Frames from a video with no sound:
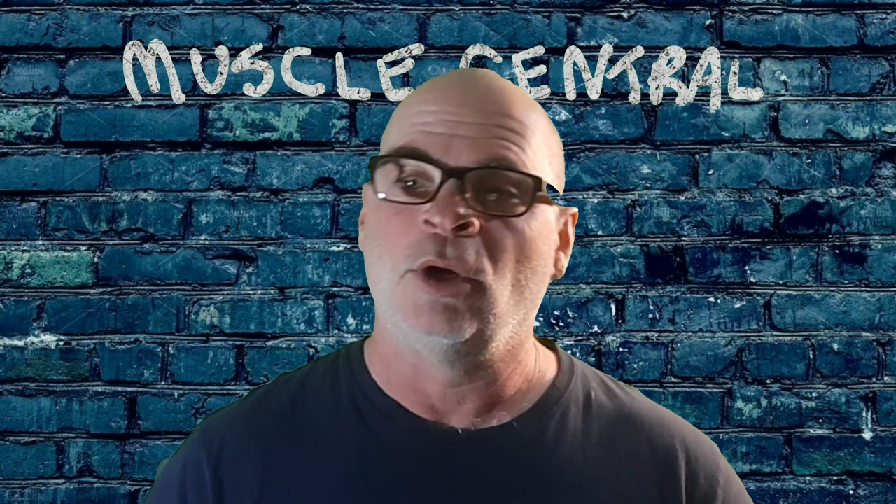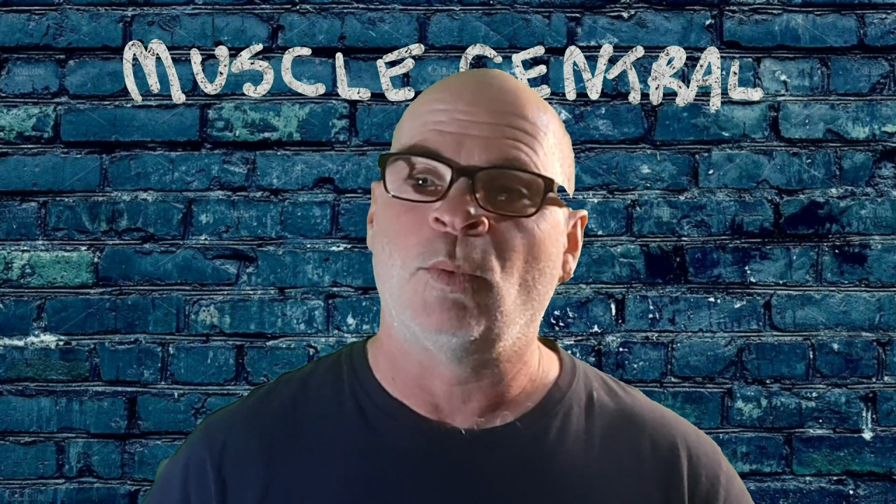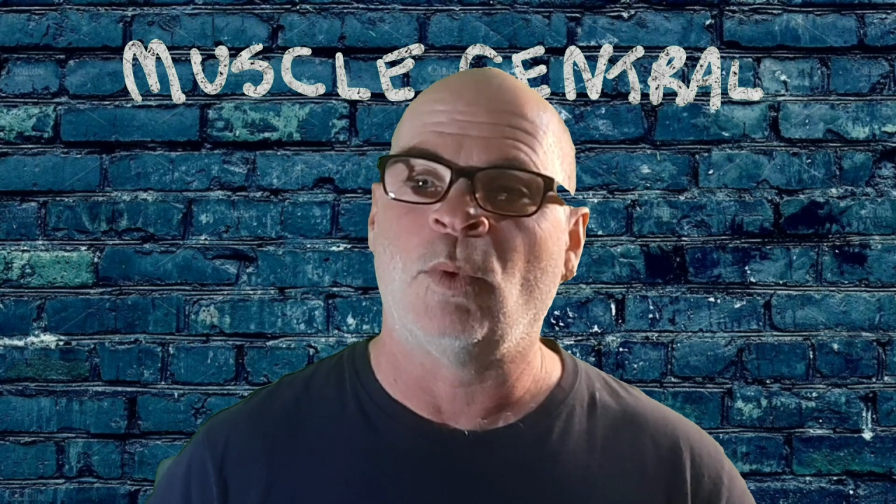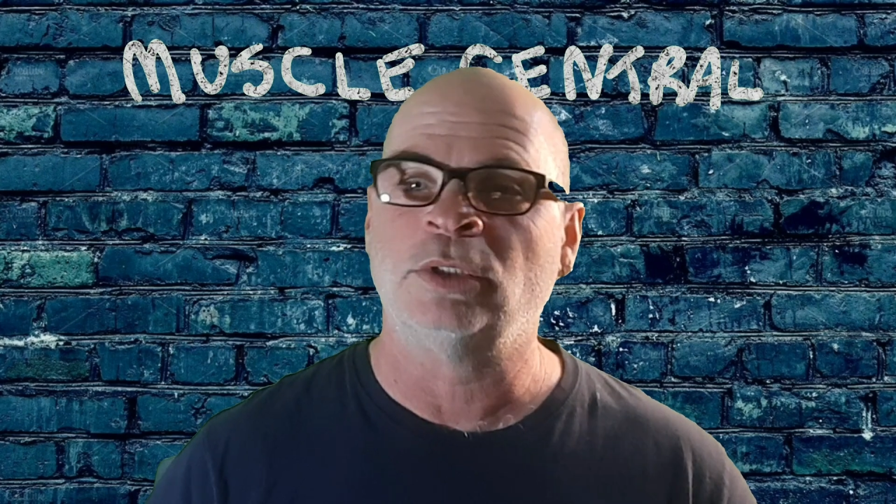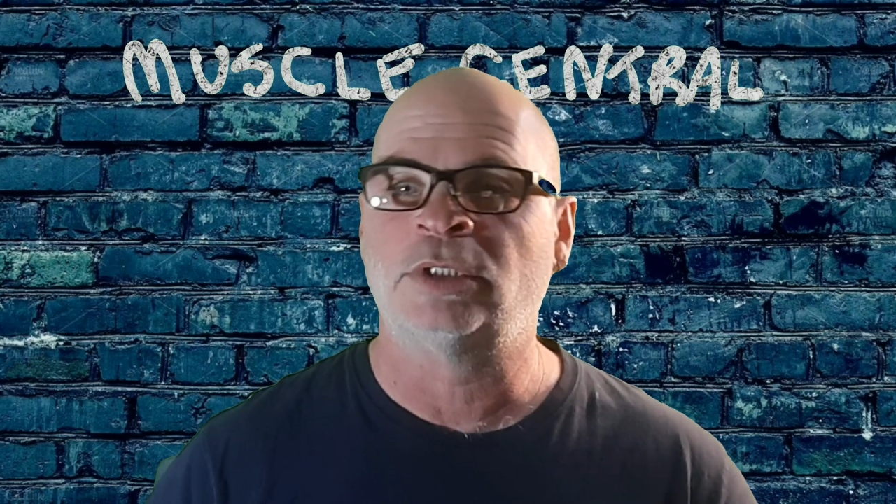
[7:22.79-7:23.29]

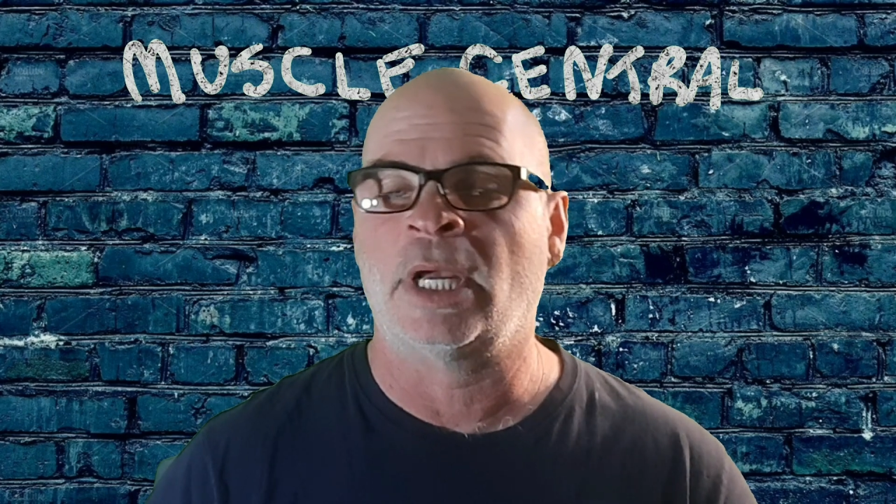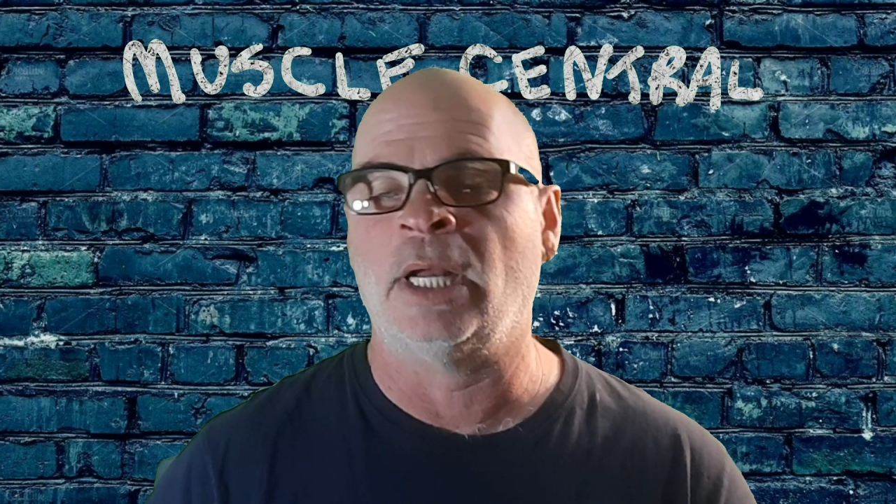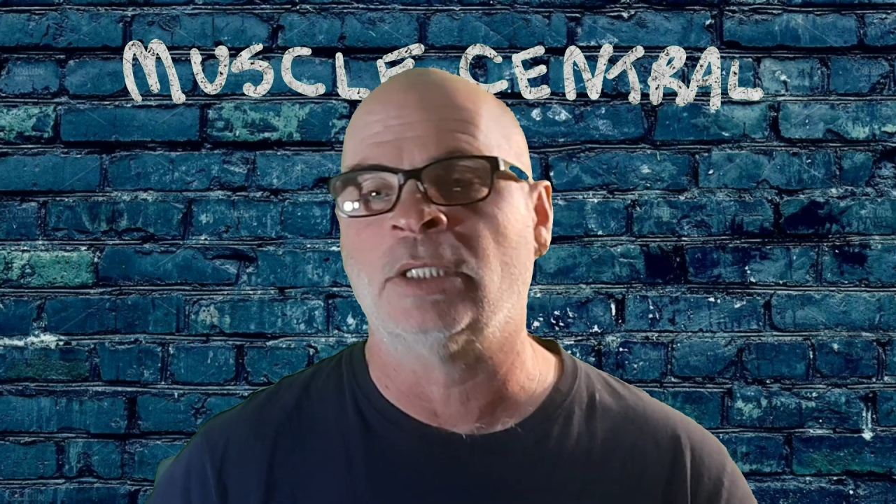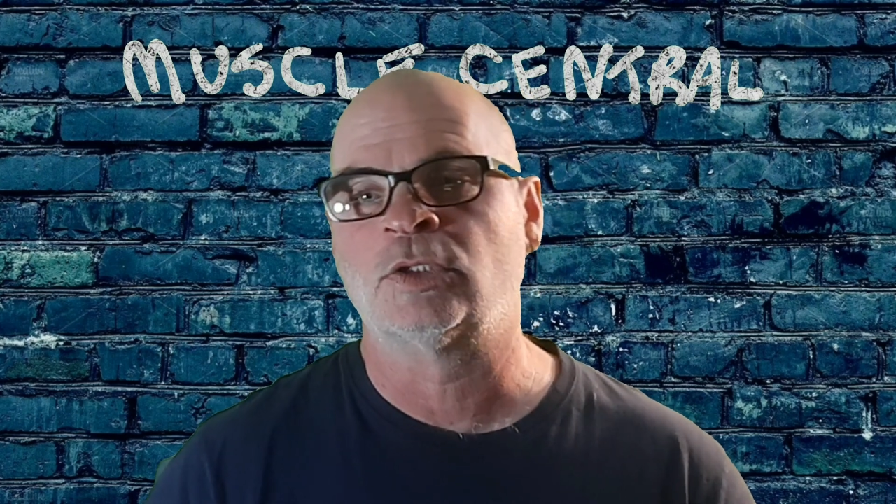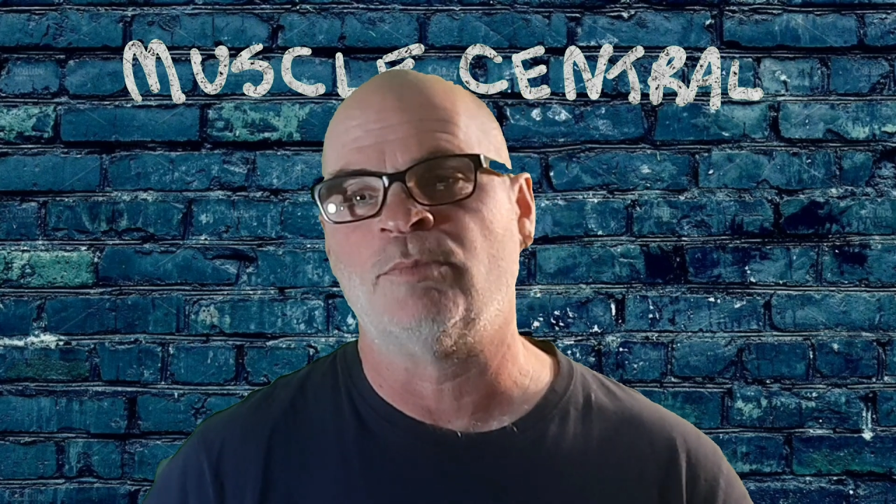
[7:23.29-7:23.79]
Once again,
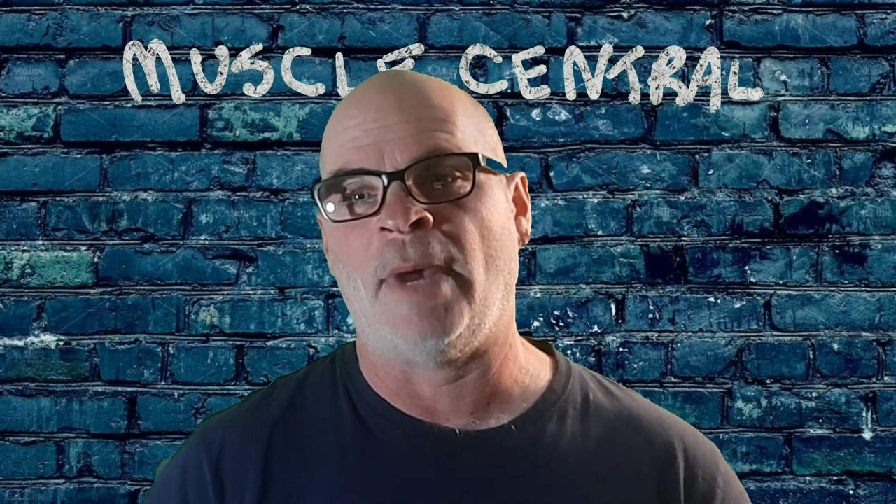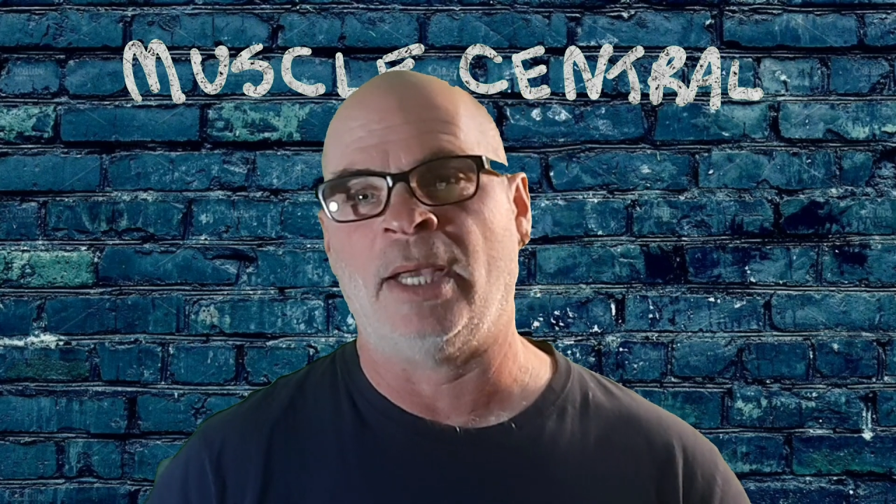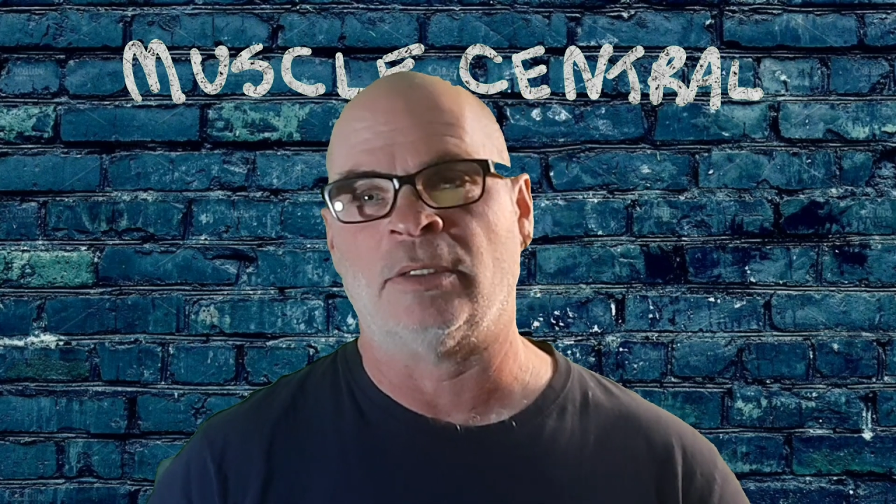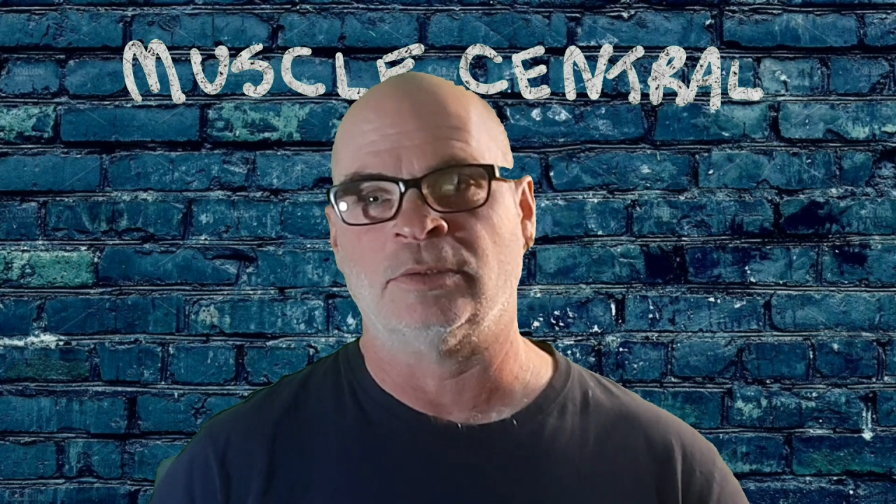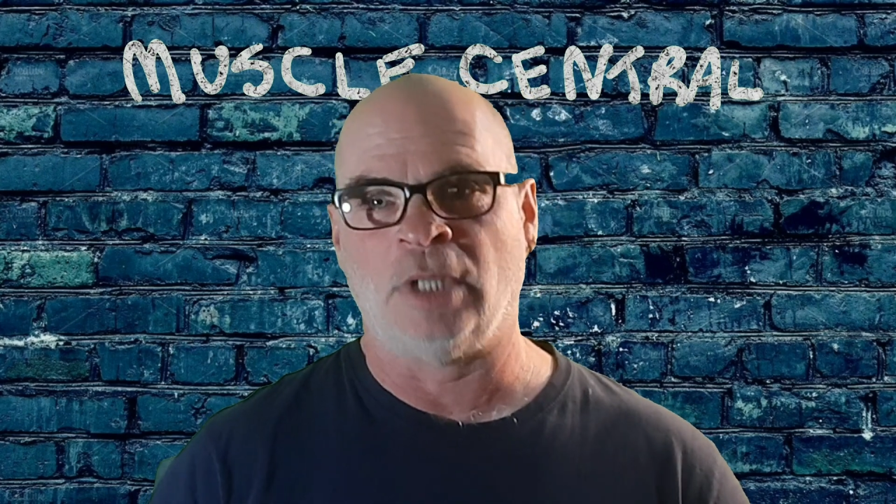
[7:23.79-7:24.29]
this is
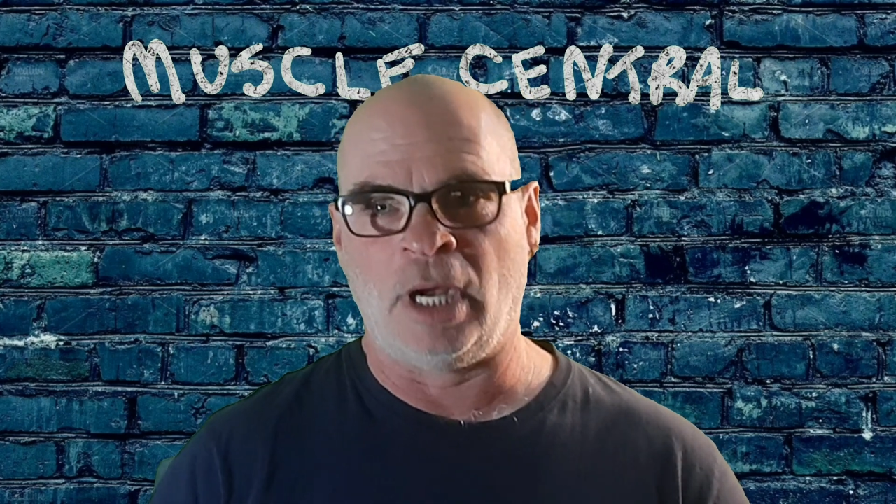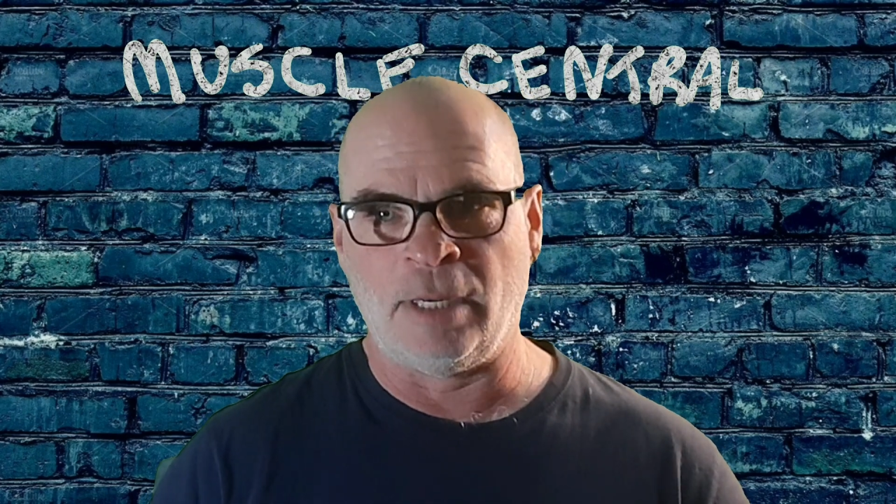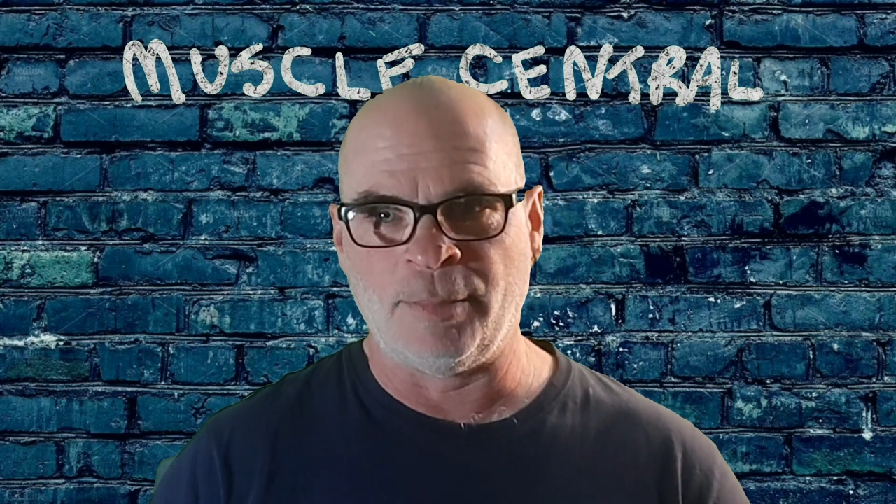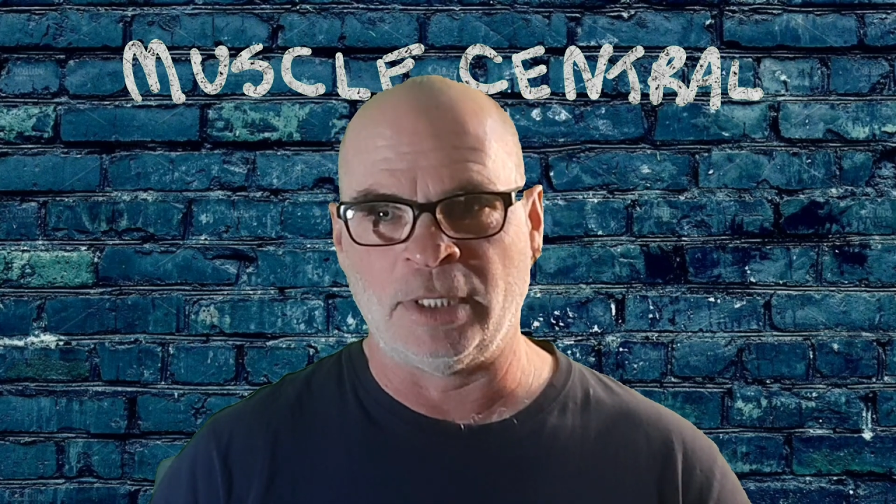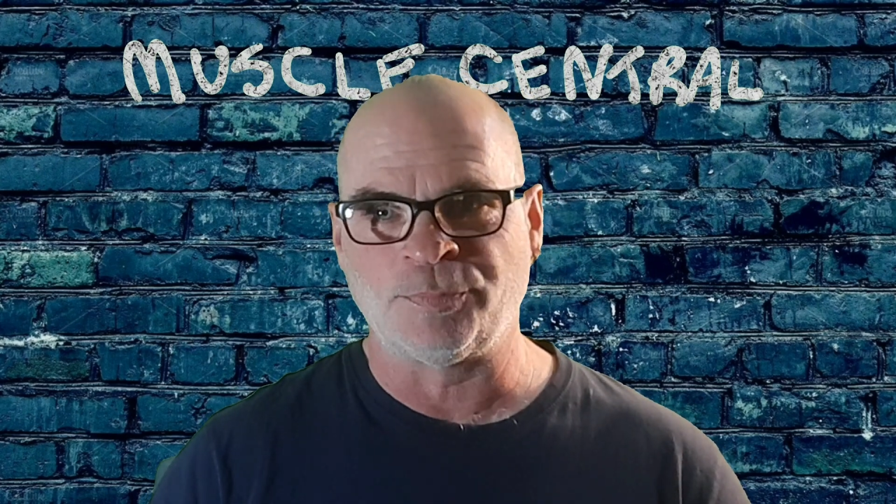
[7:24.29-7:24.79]
Michael
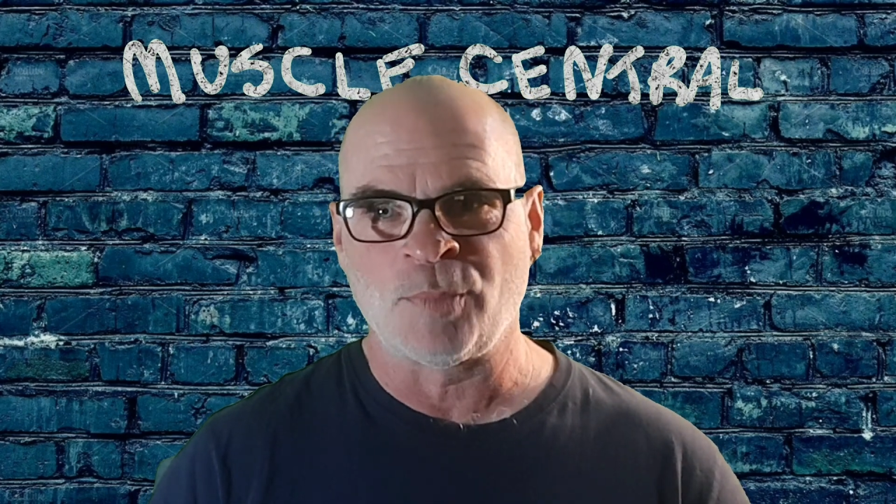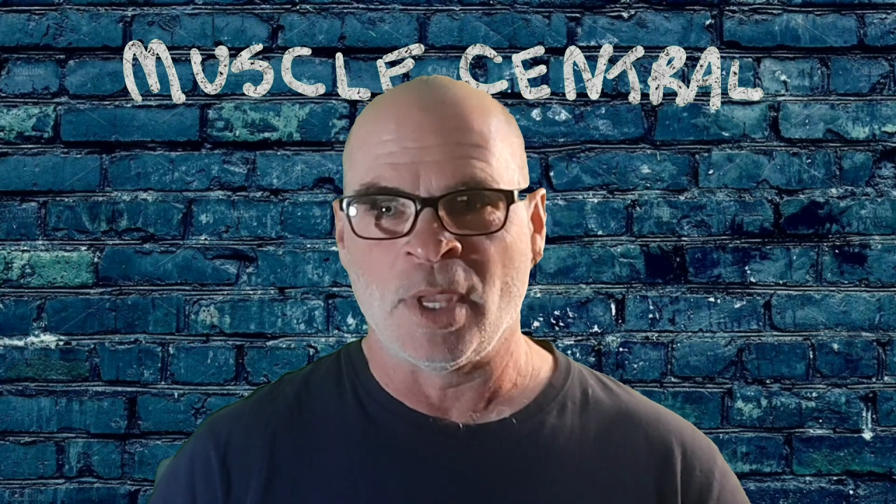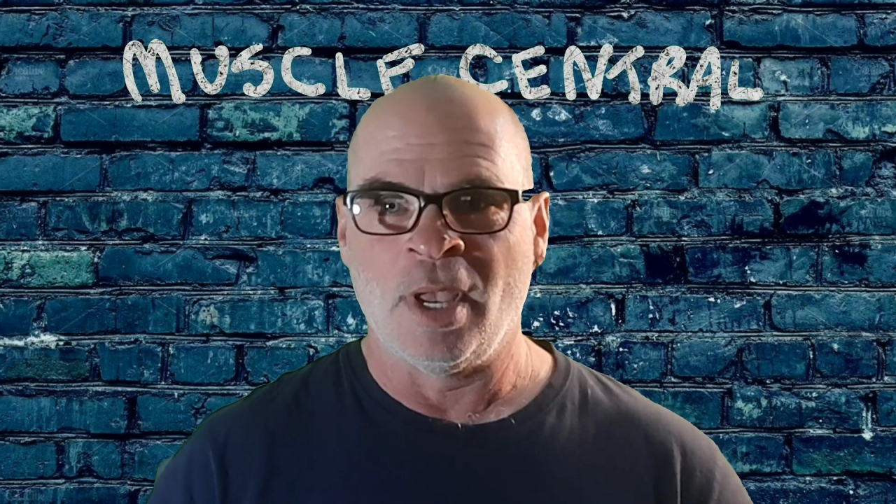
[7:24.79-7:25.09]
Diamond,